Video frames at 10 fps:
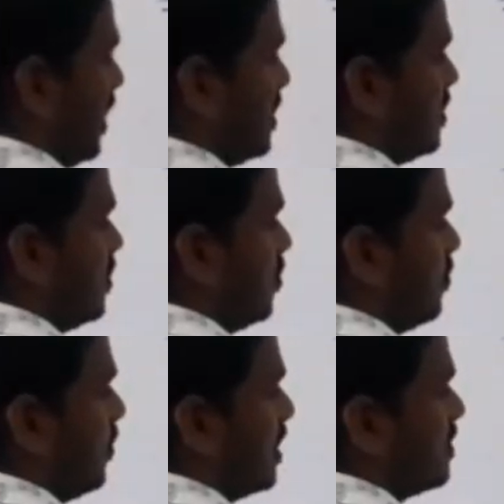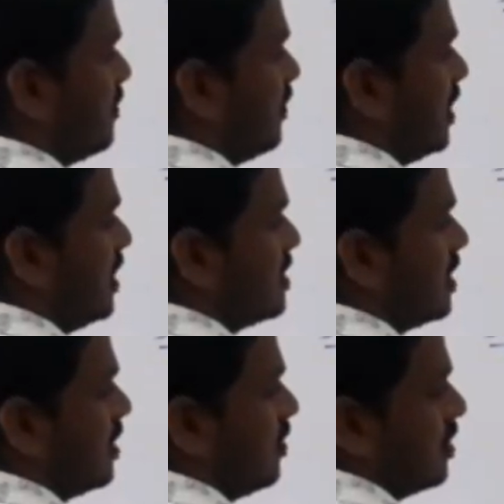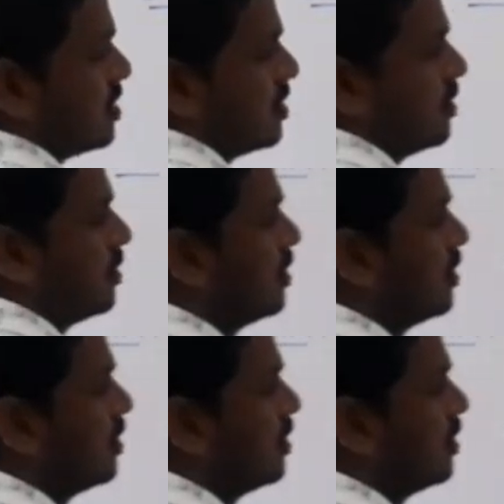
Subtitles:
as u plus v is equals to